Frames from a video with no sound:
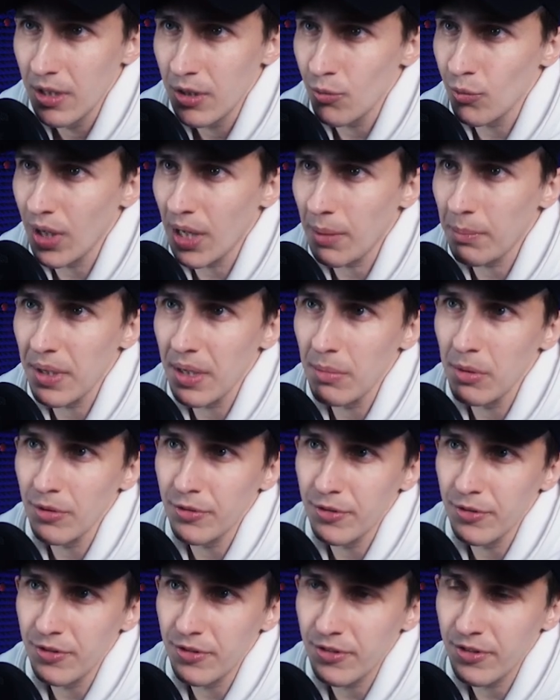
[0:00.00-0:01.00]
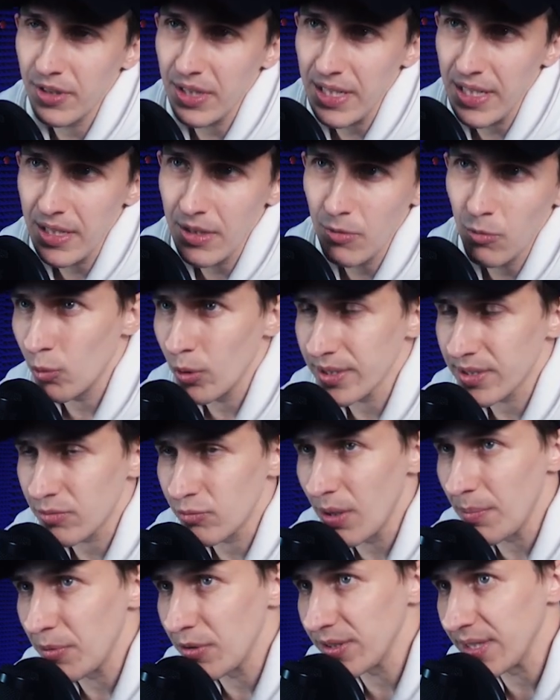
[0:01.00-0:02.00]
You will not be able to see what's
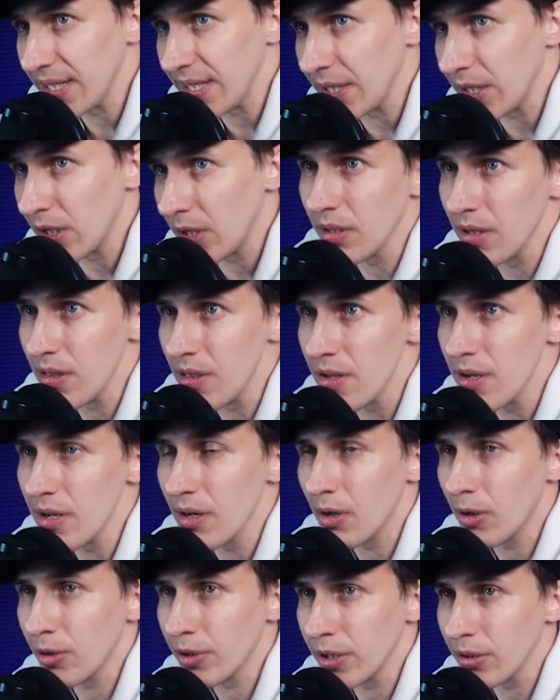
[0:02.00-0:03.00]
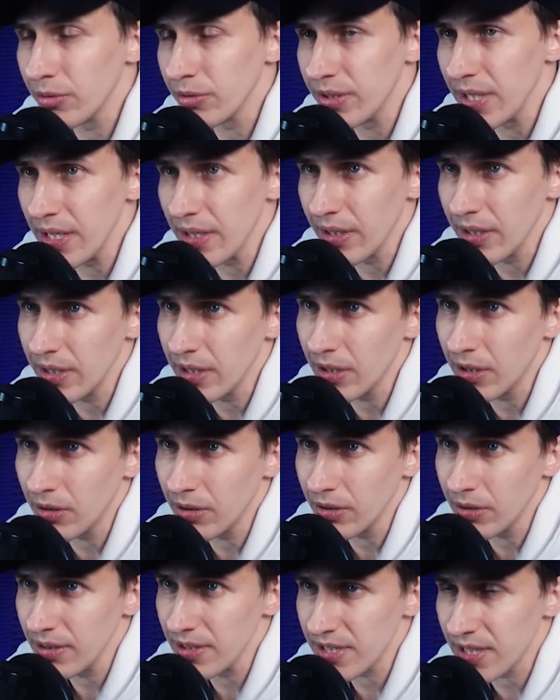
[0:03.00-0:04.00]
represented in the audio data here
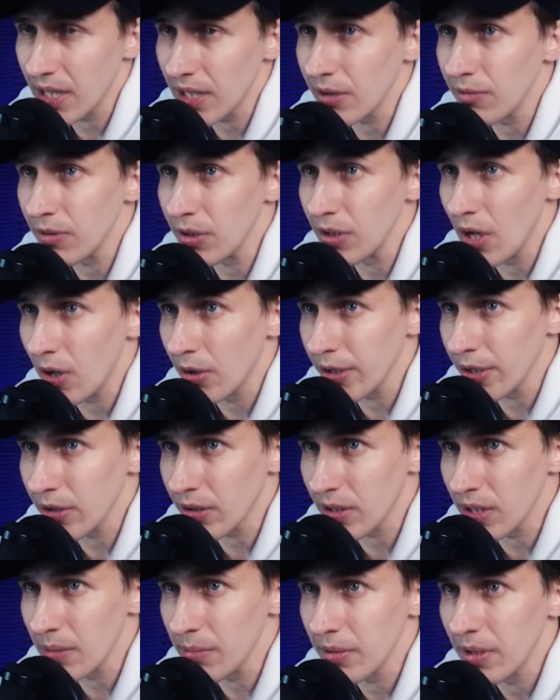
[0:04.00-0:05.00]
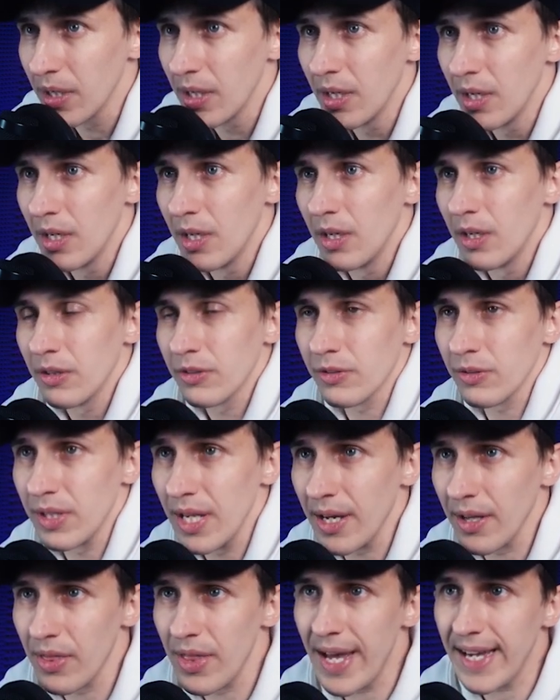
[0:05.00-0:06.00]
on inside of an audio clip. So
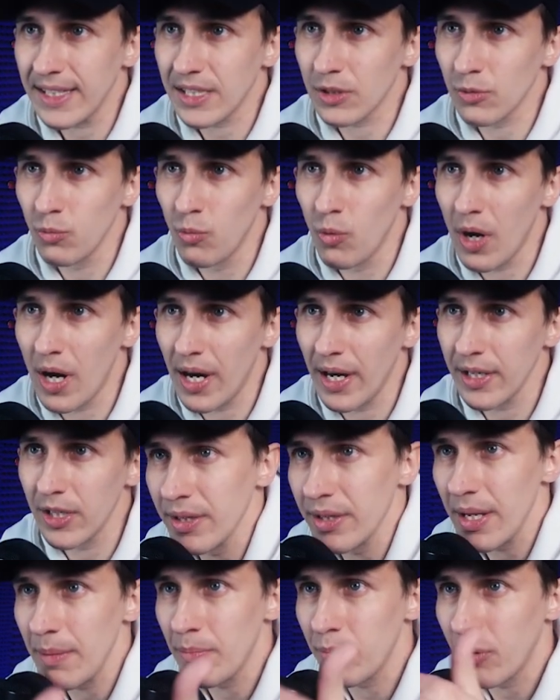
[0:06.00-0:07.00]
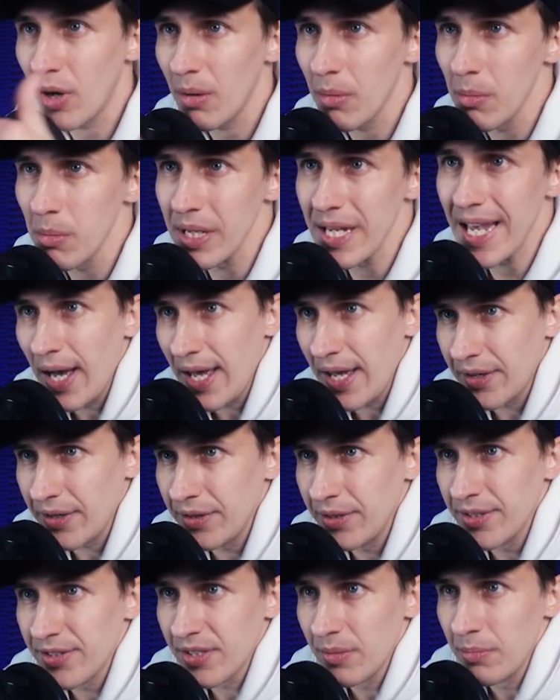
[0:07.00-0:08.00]
yeah, that's why they probably
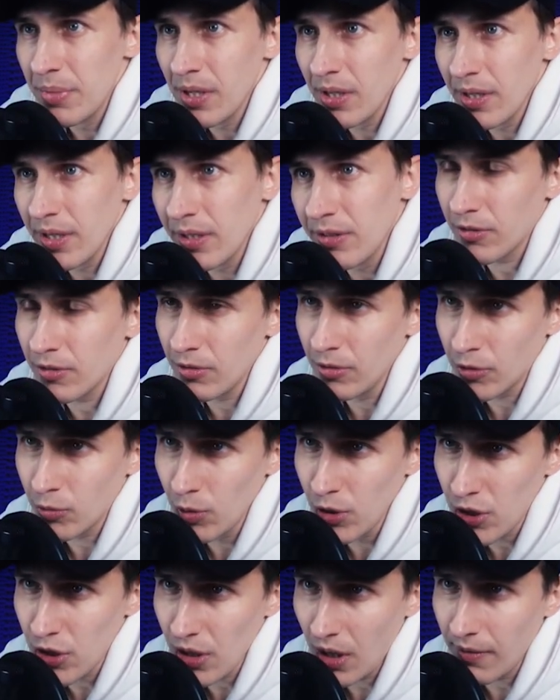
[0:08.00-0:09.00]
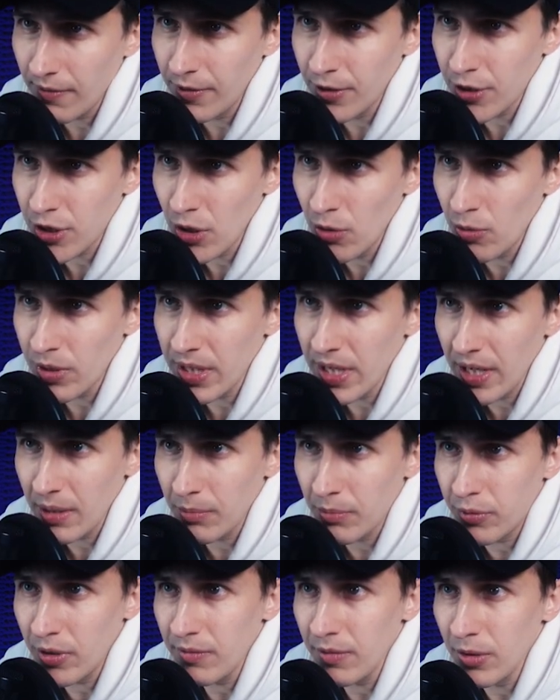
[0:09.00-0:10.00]
added this ability to switch off the show gain
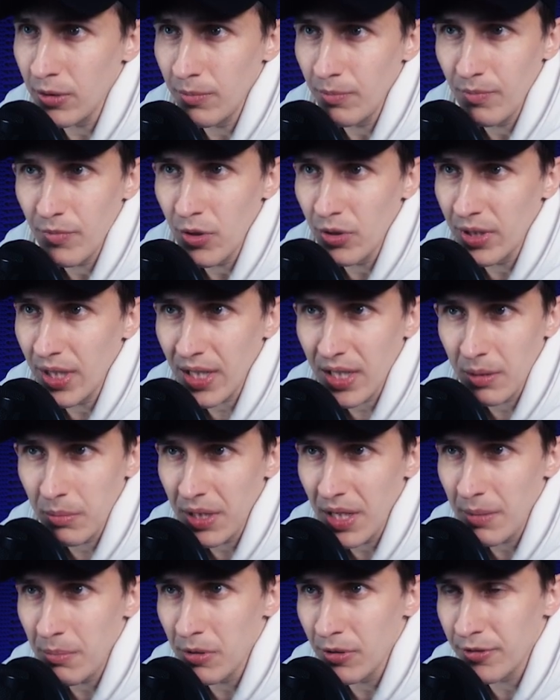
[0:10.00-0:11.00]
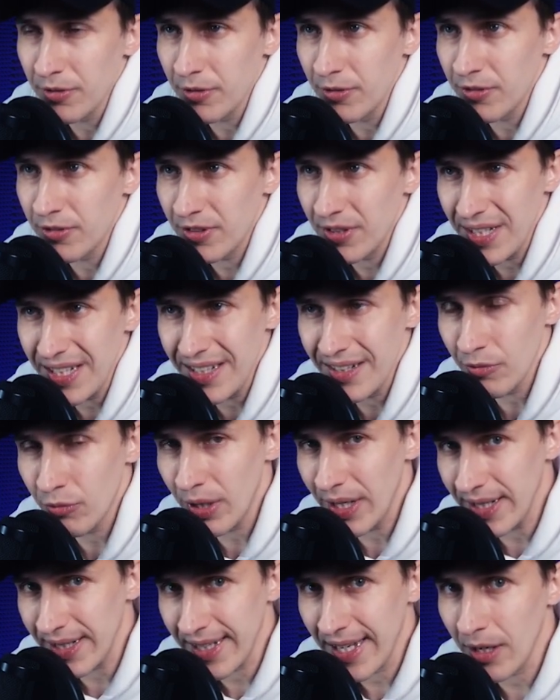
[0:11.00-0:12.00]
preview. You're not going to be able to see
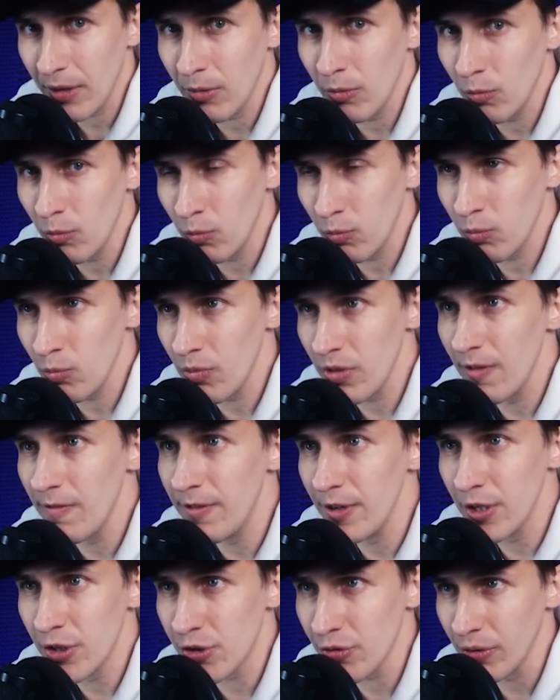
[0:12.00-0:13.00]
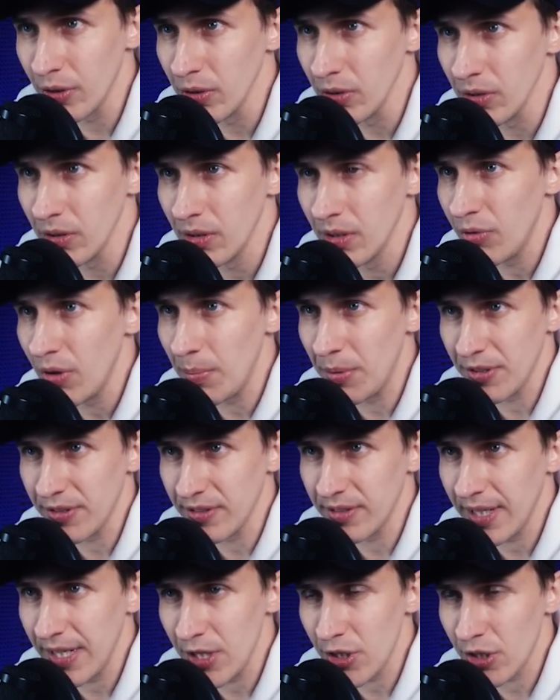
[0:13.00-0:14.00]
right now the visual
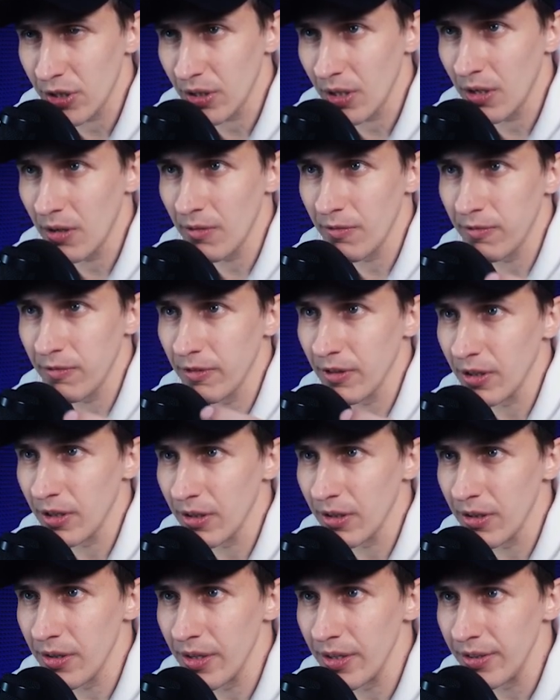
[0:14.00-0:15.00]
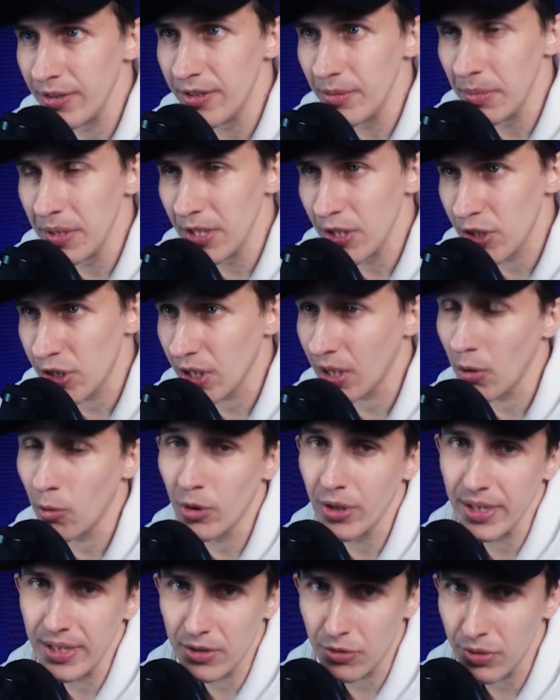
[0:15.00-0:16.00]
representation of the diminishing
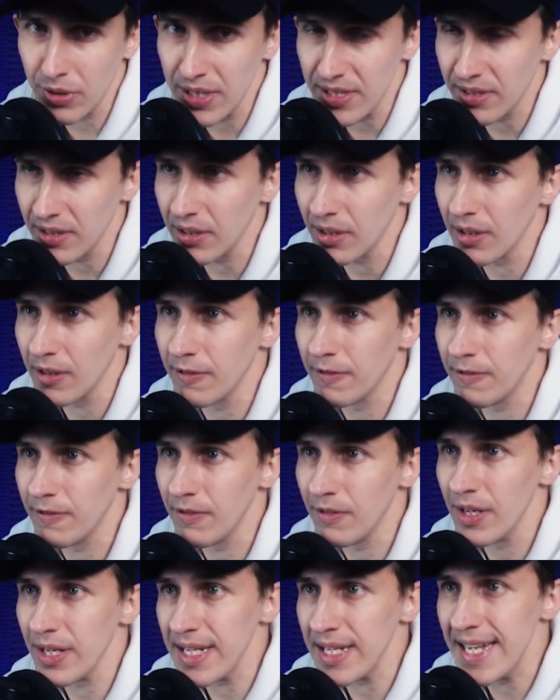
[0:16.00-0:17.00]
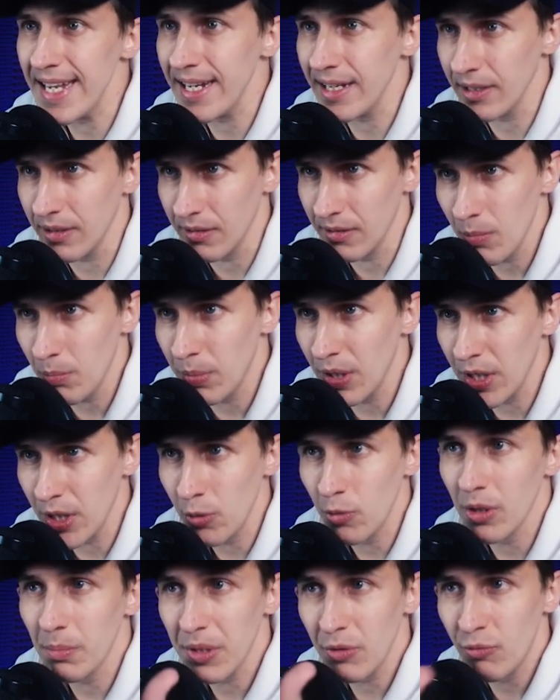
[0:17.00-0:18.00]
or increasing the gain, but
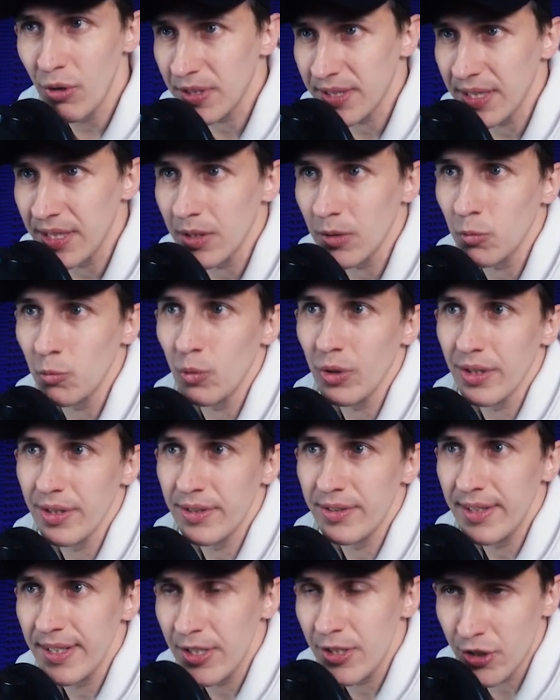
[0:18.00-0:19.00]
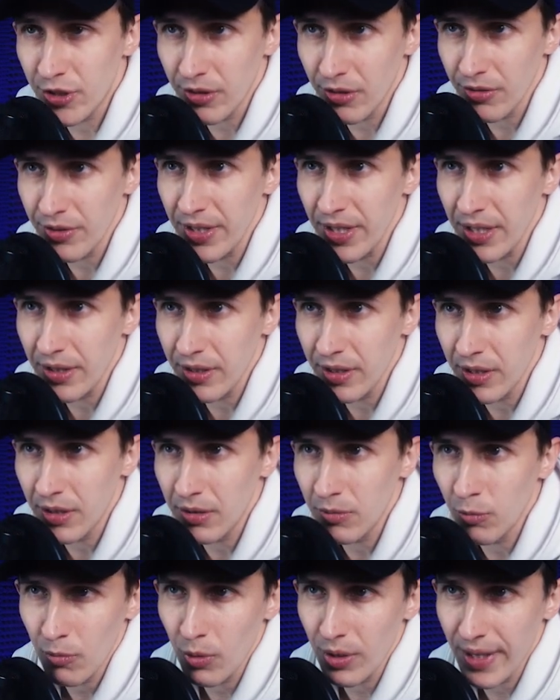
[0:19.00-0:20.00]
you will be presented with a digital data
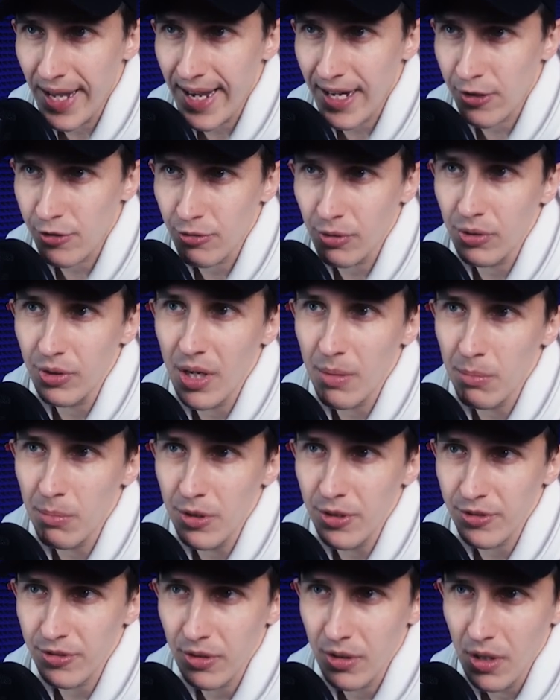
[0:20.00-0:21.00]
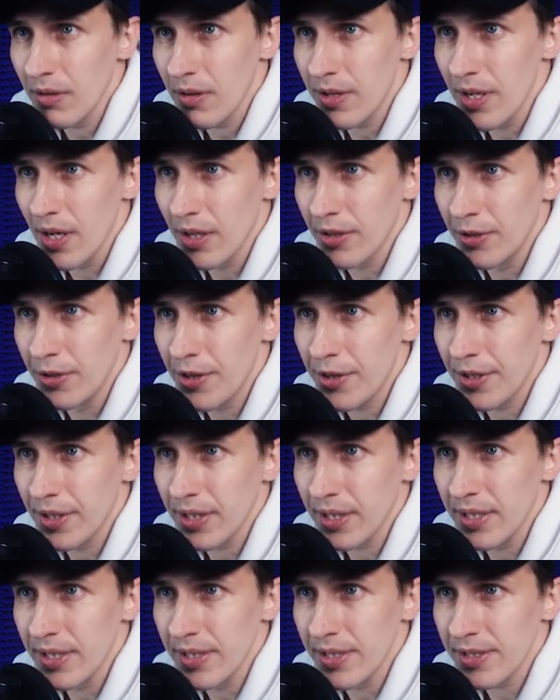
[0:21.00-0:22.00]
here with actual numbers. The other
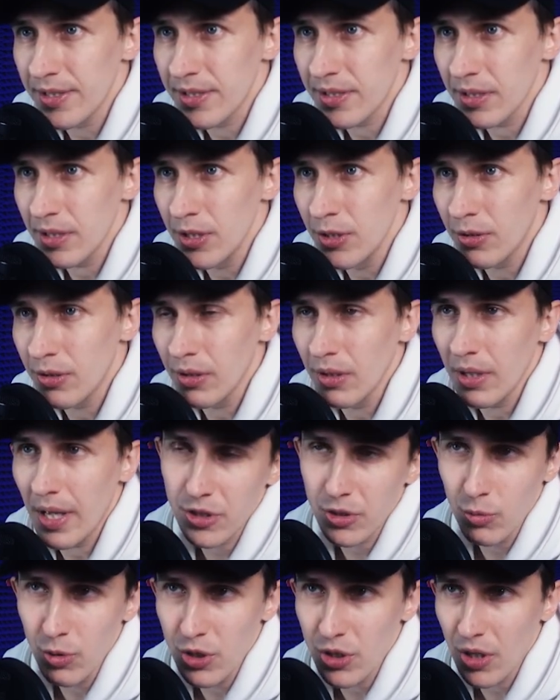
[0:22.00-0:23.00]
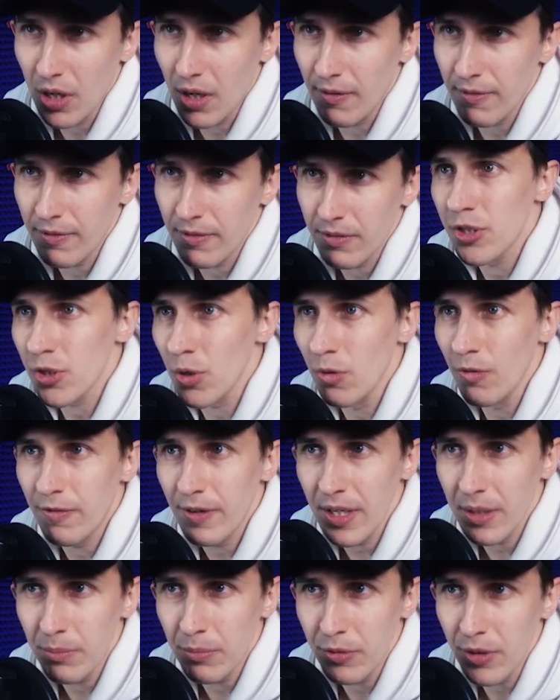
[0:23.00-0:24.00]
thing is you could switch off show
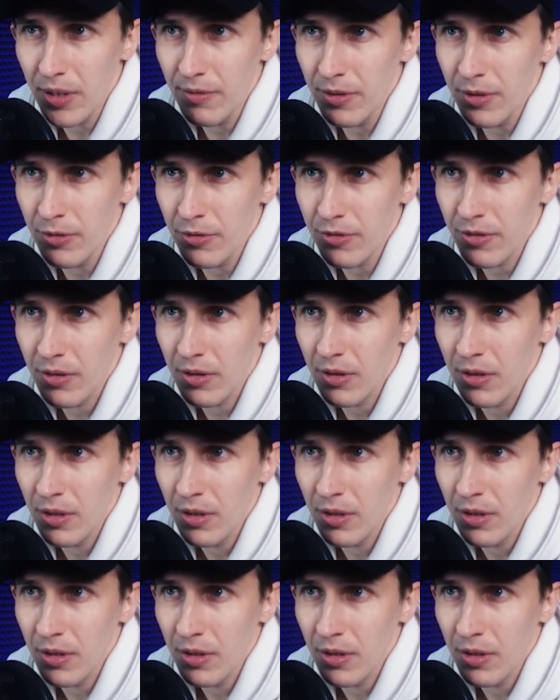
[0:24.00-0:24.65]
fade previews.